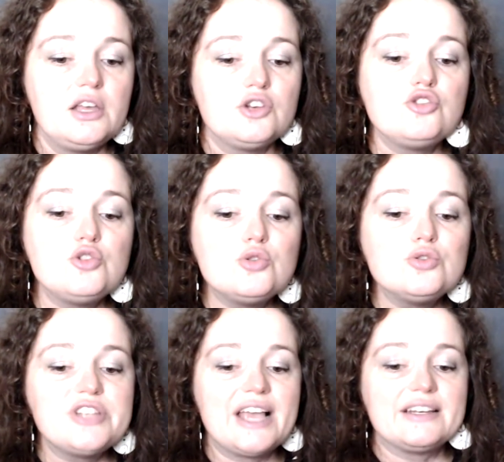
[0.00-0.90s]
new
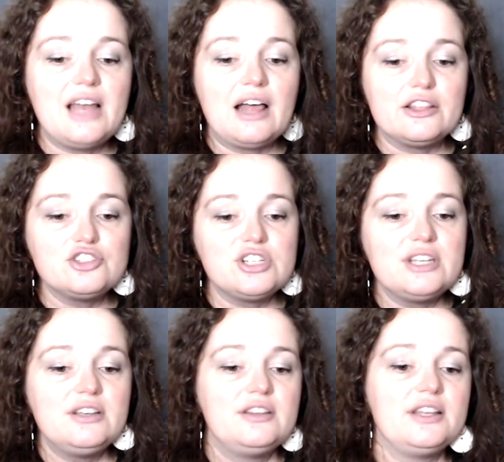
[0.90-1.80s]

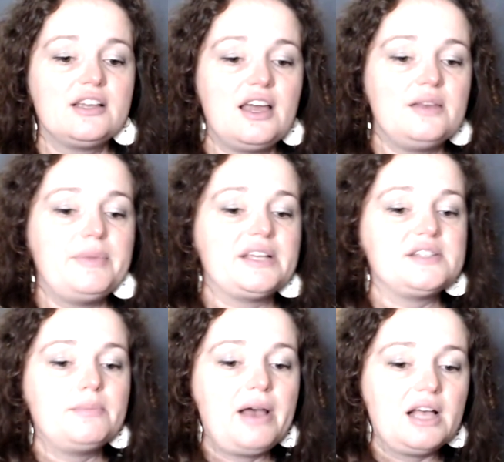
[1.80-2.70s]
technology that kind of makes
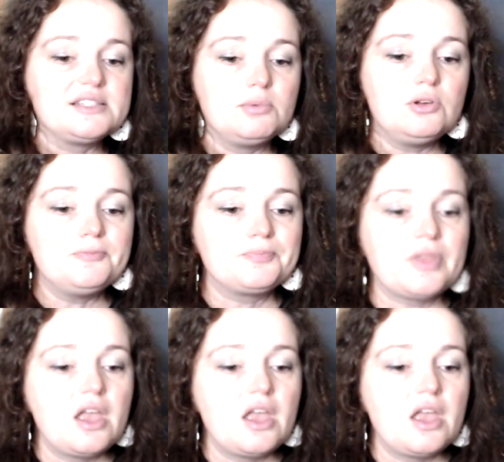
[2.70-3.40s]
it possible.